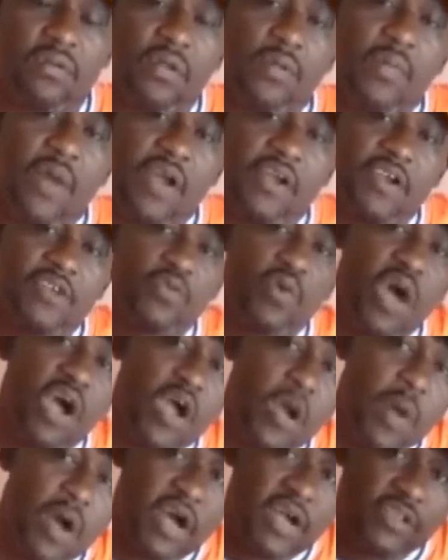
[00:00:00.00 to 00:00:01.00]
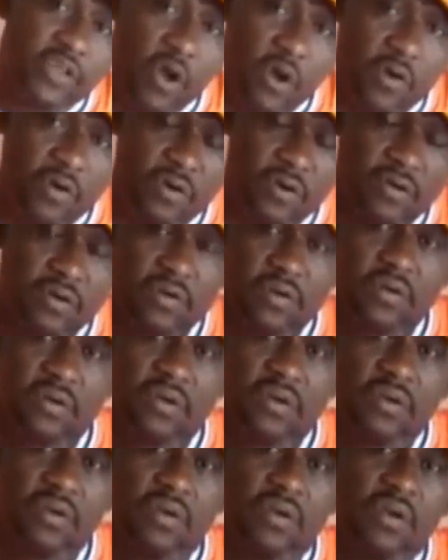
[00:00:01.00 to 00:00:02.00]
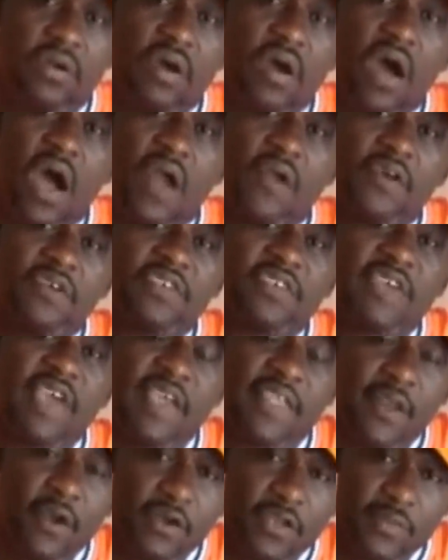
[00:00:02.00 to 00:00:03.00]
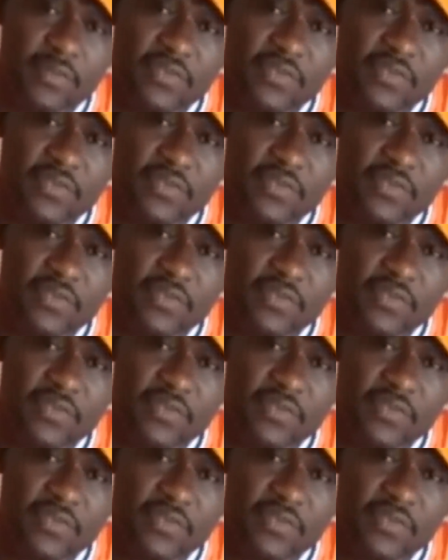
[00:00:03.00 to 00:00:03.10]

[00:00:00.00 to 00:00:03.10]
The man just want to go back to town and just kettle out